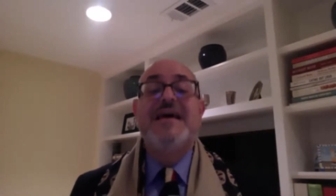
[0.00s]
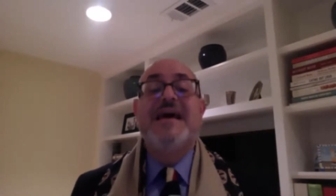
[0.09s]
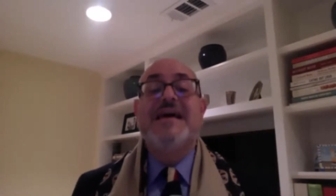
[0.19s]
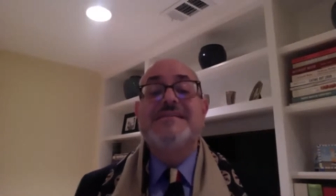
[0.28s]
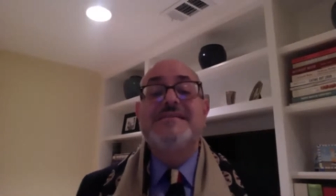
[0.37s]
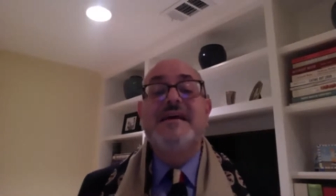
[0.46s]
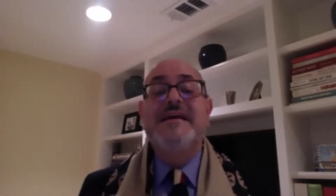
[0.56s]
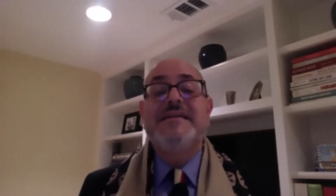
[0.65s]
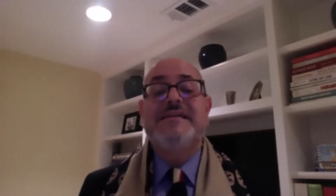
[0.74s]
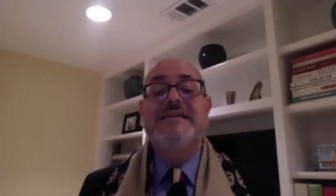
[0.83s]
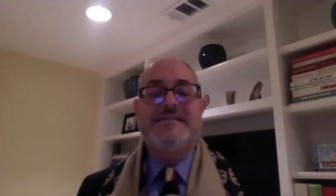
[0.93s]
as
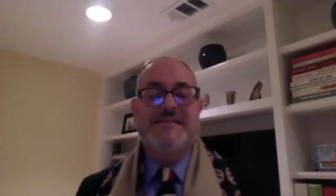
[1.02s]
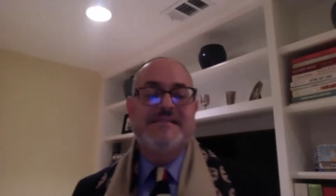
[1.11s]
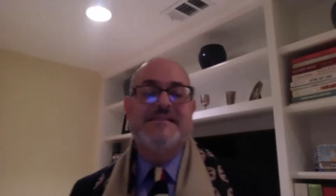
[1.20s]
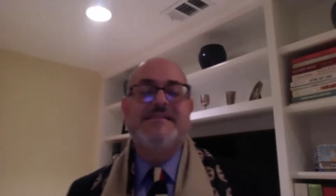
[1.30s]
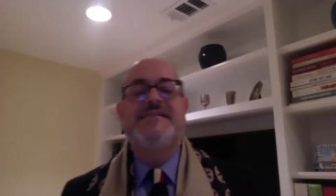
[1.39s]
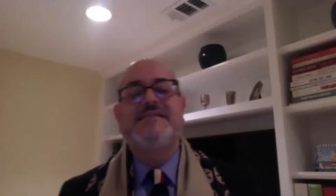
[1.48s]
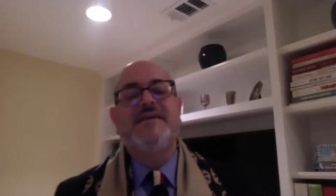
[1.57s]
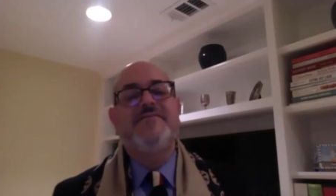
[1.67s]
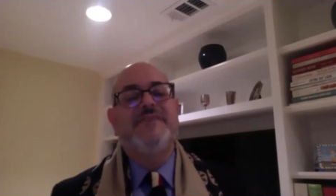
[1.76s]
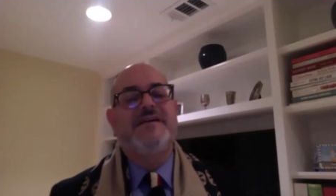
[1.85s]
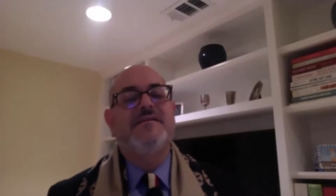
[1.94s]

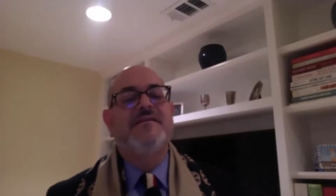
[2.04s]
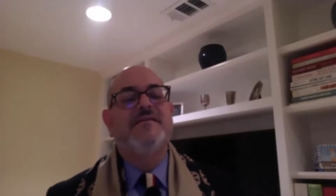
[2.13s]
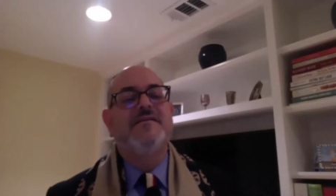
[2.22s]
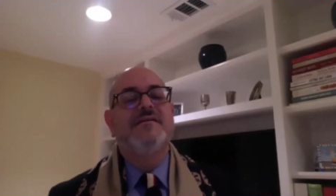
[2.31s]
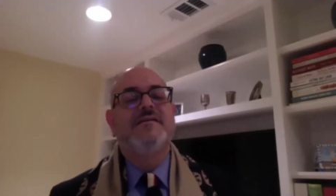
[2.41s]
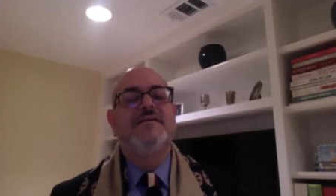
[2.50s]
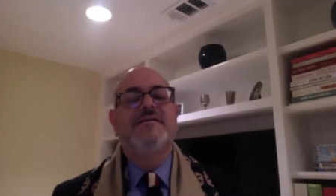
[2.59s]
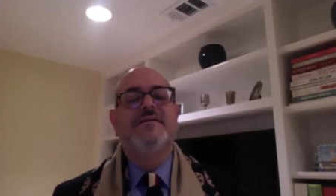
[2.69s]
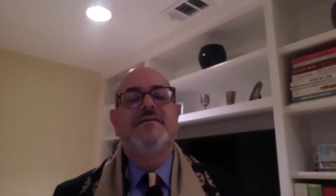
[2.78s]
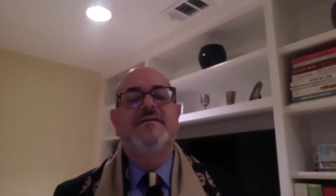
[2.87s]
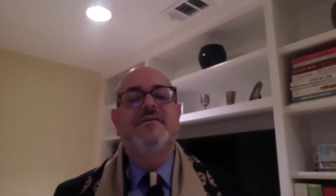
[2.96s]
1967,
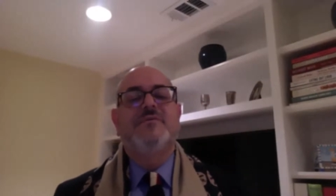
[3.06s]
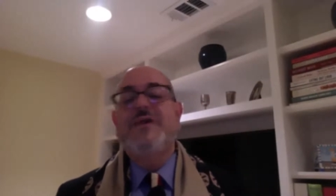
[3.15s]
we